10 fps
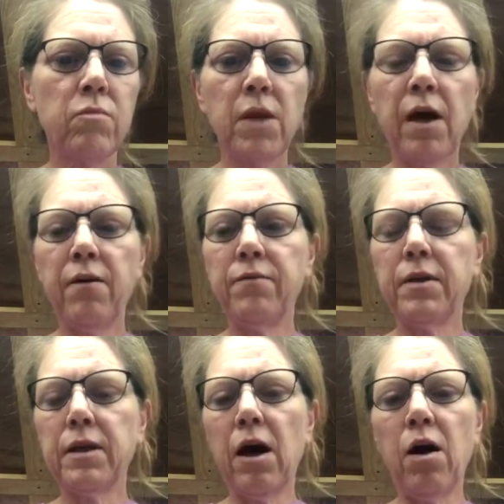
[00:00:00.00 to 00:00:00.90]
I've
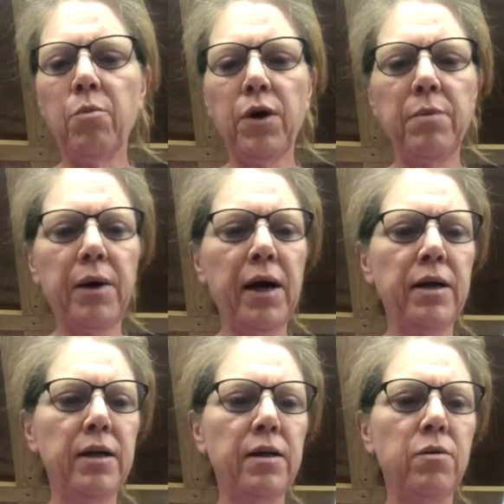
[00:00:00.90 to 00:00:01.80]
ombre
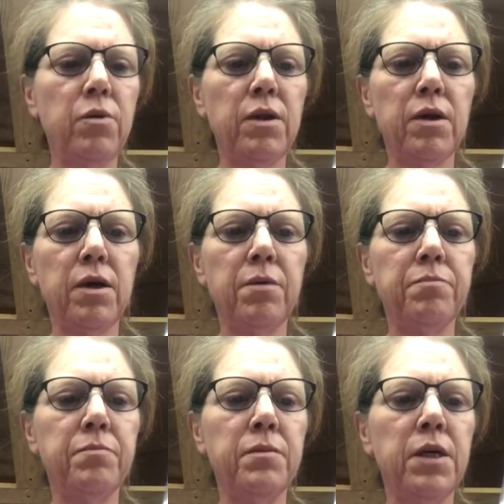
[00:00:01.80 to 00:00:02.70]
painted it with a
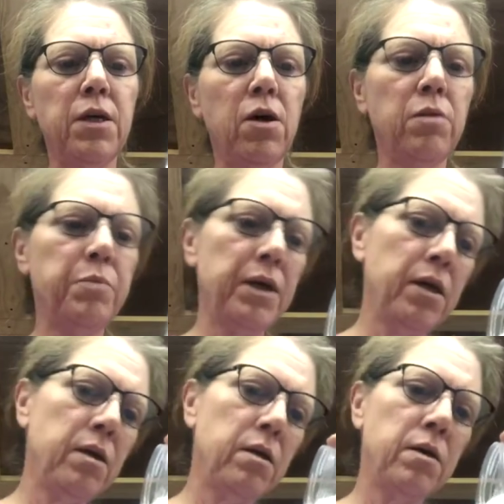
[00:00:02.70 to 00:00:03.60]
neon
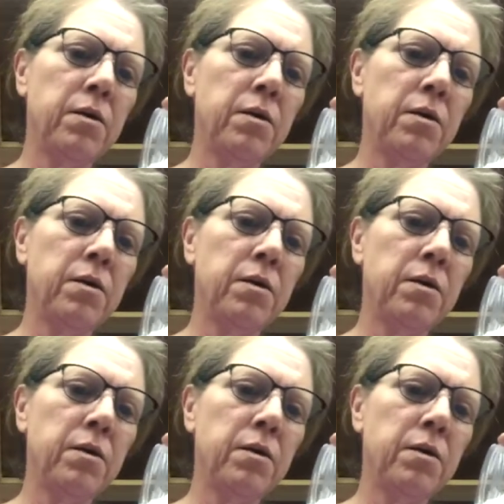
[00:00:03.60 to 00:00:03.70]
pink